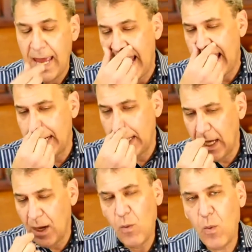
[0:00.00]
And
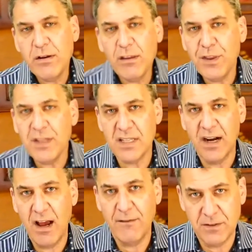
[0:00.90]
one of the things that
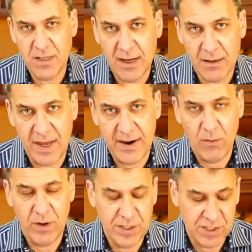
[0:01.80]
I often talk about, and I
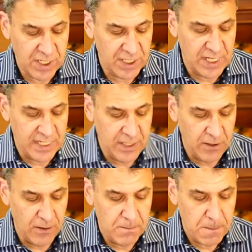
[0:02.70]
want to just touch on
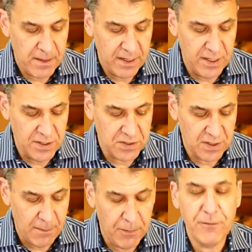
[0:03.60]
here, is
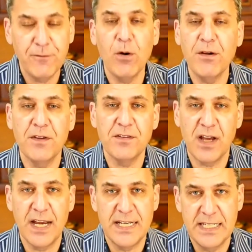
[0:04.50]
I'll put forth this
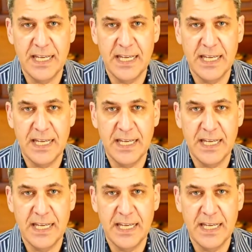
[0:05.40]
idea.